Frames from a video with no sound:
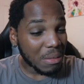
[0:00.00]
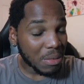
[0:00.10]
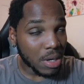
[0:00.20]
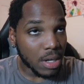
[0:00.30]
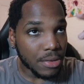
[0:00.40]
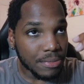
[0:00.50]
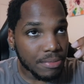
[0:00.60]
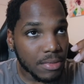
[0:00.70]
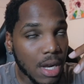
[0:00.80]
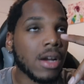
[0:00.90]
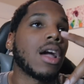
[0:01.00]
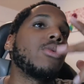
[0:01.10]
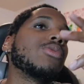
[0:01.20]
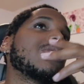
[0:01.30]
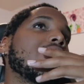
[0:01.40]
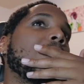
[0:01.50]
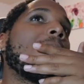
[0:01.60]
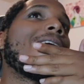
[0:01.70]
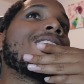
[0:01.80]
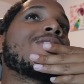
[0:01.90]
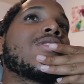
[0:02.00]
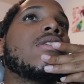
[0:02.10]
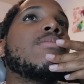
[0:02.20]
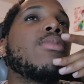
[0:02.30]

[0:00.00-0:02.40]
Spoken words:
Well, okay, I won't say no more ice cream,